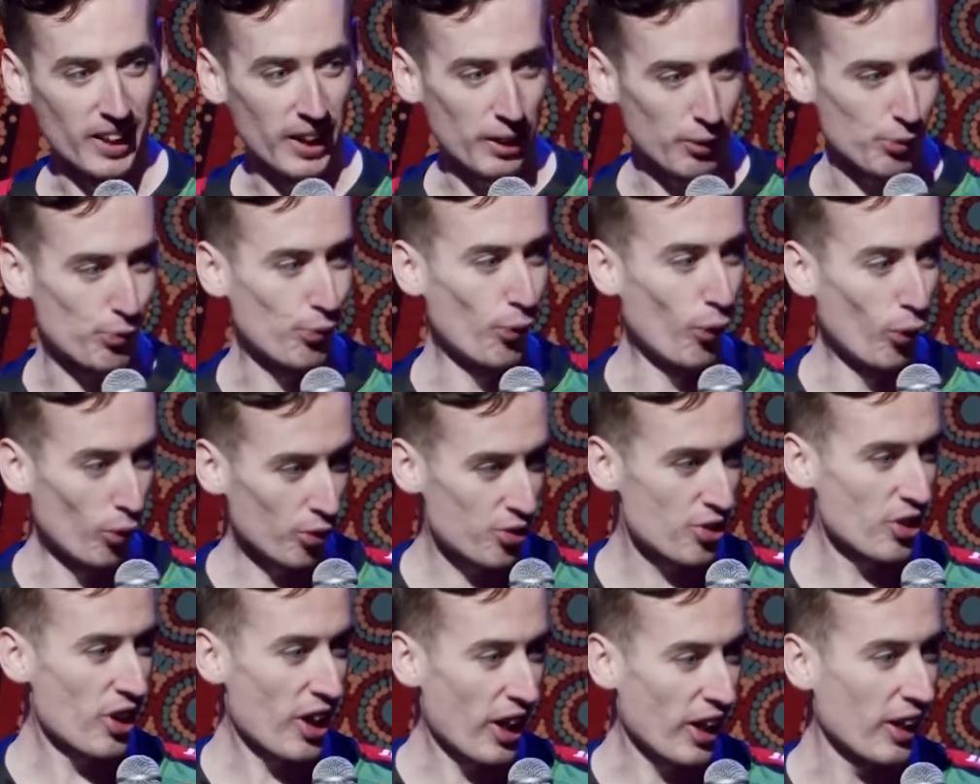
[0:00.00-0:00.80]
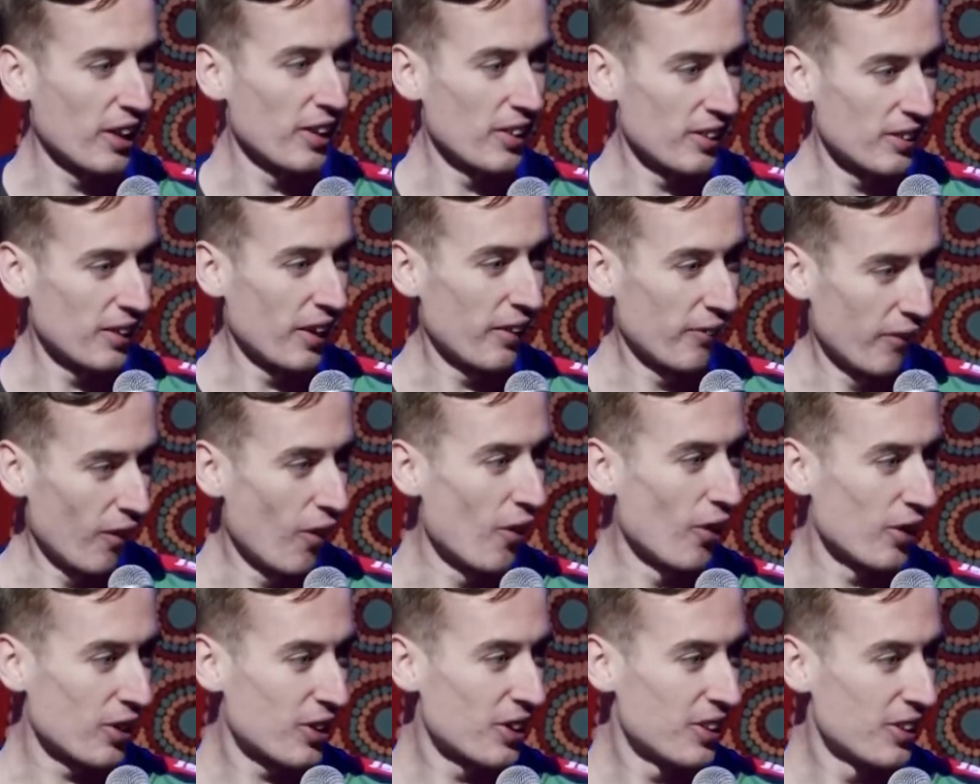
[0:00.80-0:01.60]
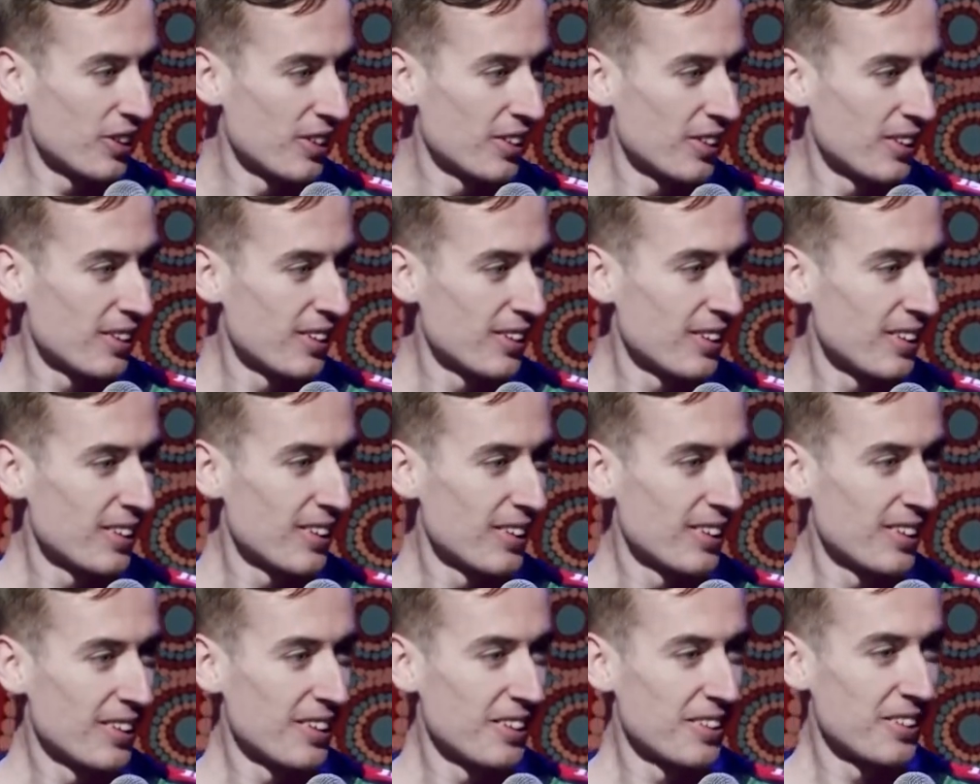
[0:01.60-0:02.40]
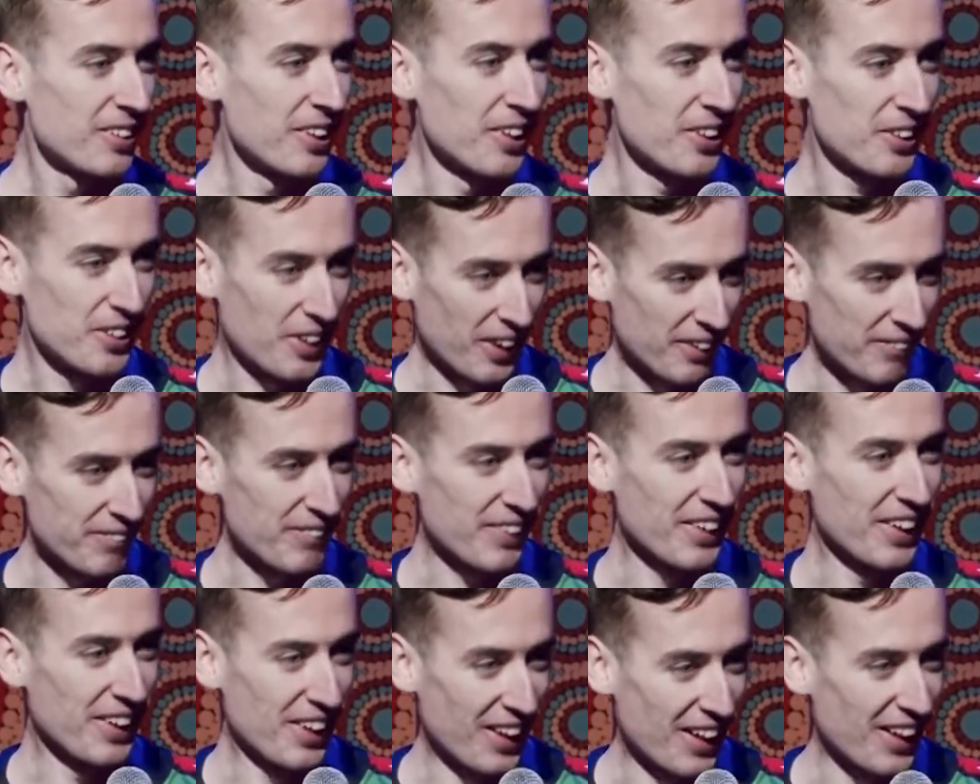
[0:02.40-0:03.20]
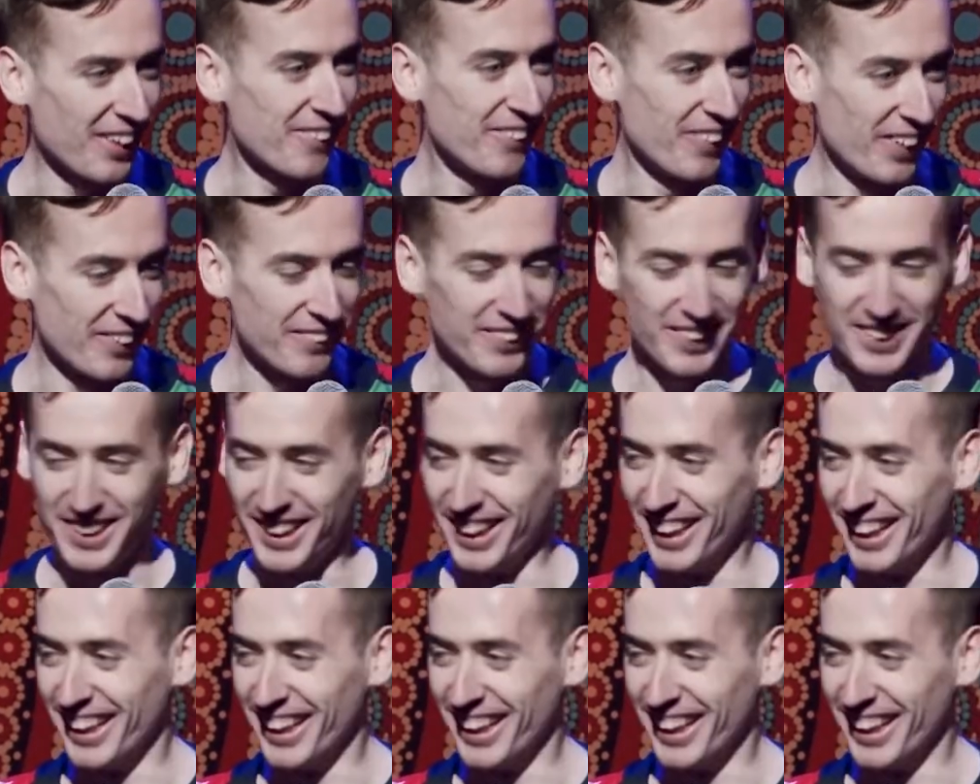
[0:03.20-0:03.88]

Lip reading: I had four today. They work. They keep me alive, baby.